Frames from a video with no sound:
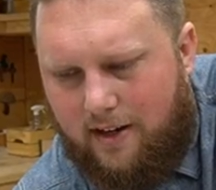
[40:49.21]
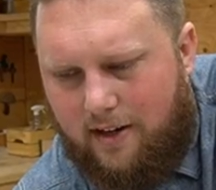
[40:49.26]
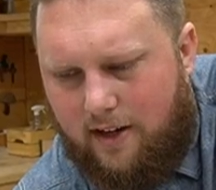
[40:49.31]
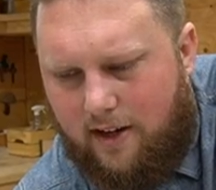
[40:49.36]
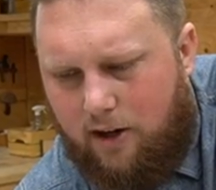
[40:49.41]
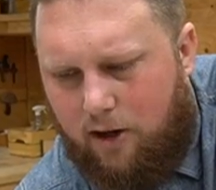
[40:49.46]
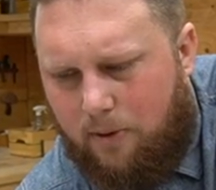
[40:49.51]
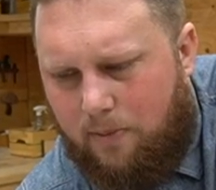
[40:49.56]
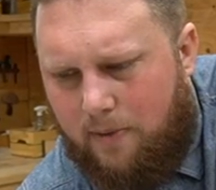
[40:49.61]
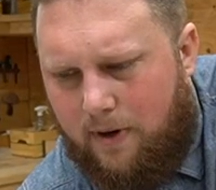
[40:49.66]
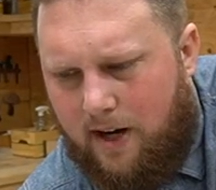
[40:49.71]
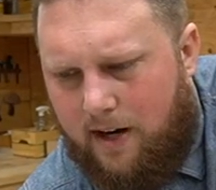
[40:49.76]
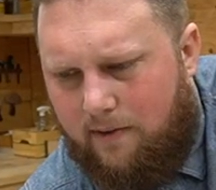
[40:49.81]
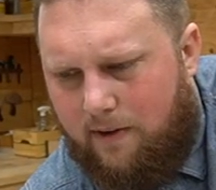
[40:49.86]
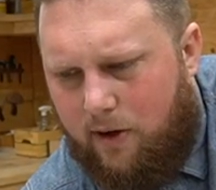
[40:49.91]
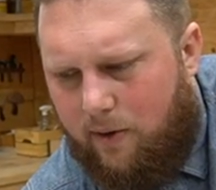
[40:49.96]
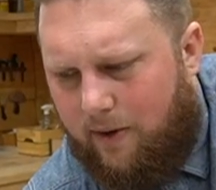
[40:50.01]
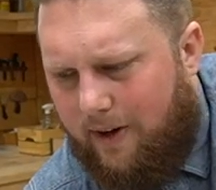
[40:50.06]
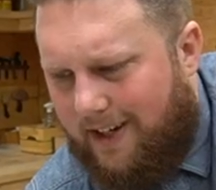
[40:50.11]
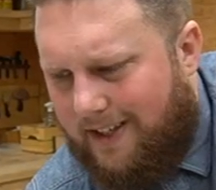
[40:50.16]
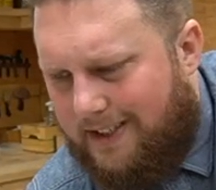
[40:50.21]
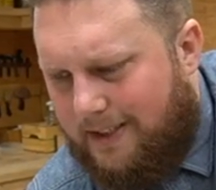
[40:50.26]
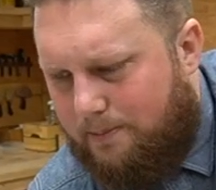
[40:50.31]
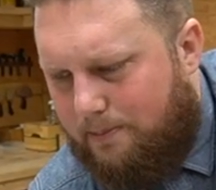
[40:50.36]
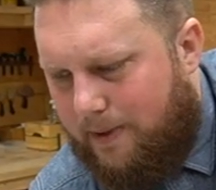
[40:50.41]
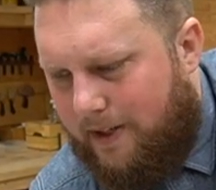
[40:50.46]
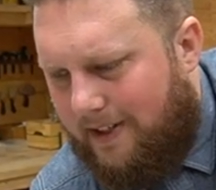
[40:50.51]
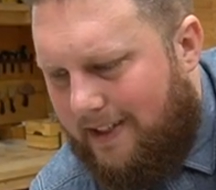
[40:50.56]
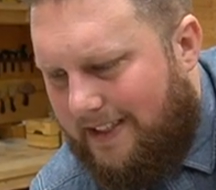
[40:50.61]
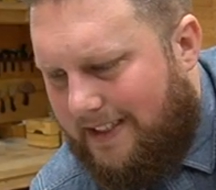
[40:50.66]
I hope none of you are
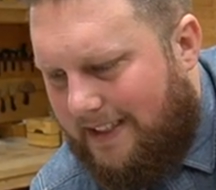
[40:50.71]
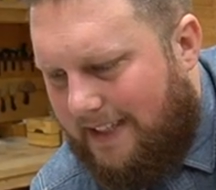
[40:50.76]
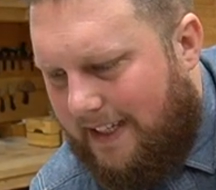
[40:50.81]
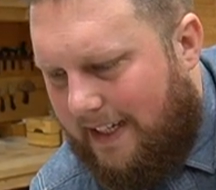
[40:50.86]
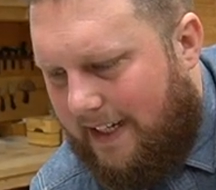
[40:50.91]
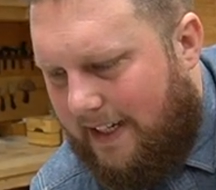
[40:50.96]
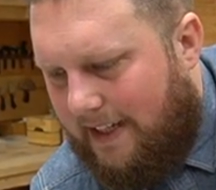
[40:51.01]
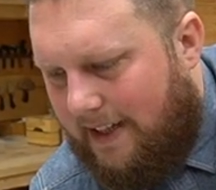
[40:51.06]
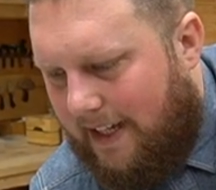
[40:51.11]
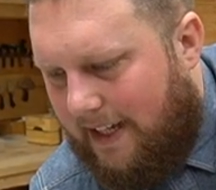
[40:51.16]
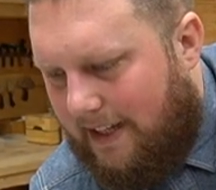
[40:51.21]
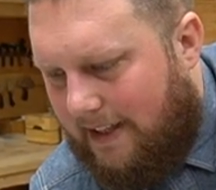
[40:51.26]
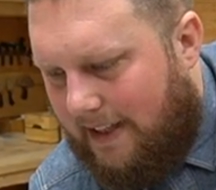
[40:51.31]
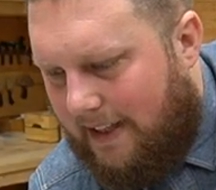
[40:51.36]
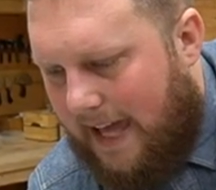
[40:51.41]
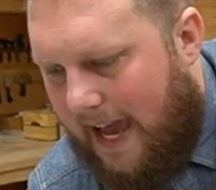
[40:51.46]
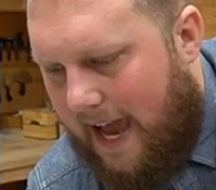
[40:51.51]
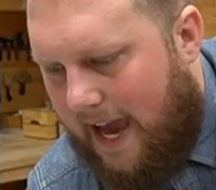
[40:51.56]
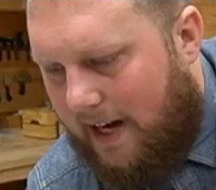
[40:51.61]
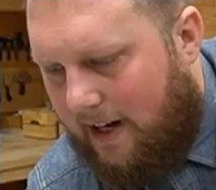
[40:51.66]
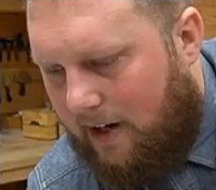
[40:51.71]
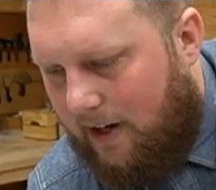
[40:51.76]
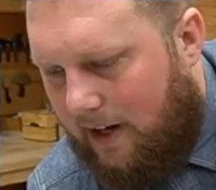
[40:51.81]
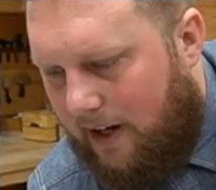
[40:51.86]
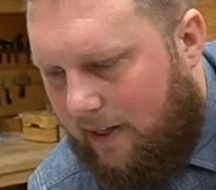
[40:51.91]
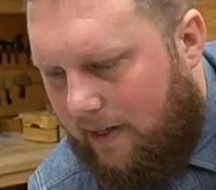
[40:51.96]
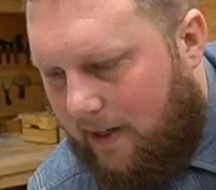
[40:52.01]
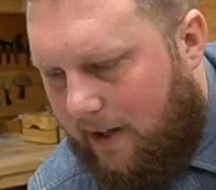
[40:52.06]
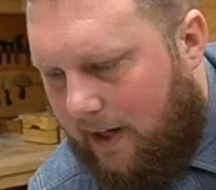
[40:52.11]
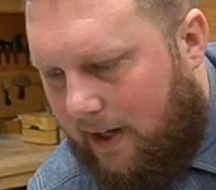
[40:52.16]
experiencing any like lag or
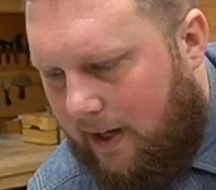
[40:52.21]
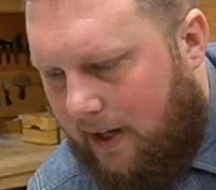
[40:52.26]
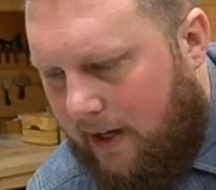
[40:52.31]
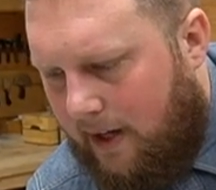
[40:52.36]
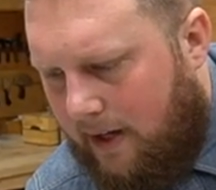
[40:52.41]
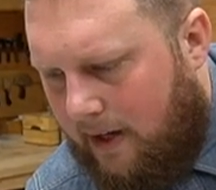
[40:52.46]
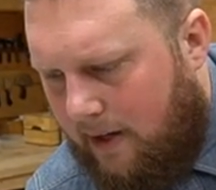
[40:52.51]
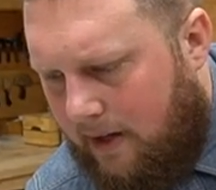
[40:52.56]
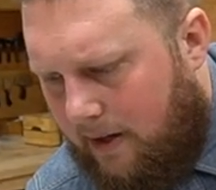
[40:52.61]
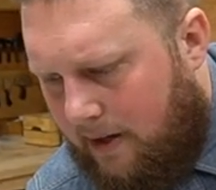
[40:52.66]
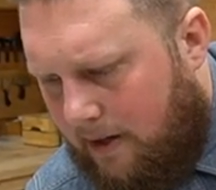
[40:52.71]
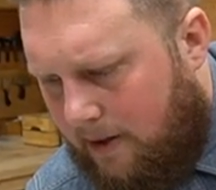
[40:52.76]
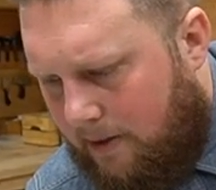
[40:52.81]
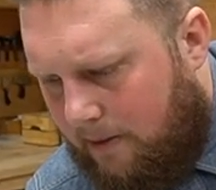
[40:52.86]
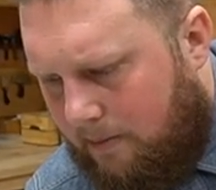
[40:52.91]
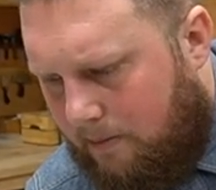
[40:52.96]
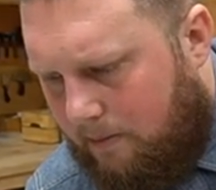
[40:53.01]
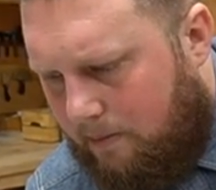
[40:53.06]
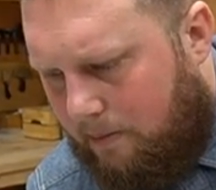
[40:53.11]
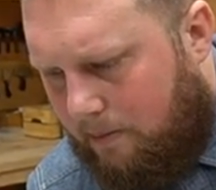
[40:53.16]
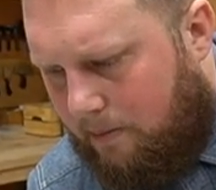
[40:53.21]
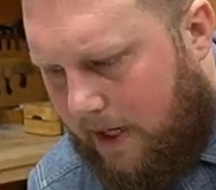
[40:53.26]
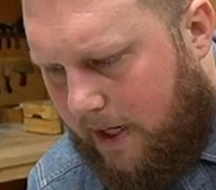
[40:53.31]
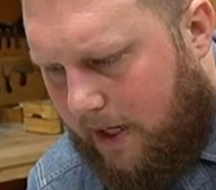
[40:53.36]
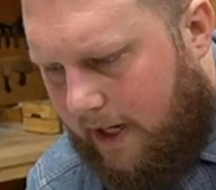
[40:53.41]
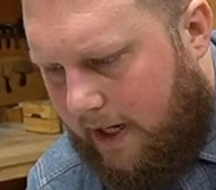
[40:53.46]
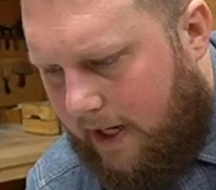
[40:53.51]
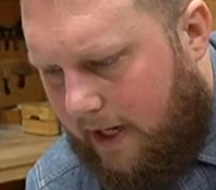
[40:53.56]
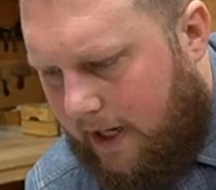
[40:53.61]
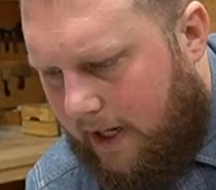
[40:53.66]
anything, but
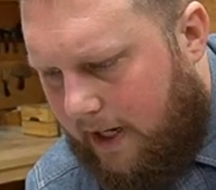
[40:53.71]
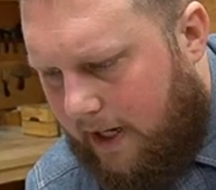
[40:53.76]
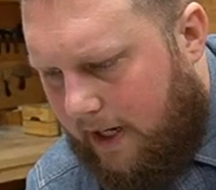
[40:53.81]
um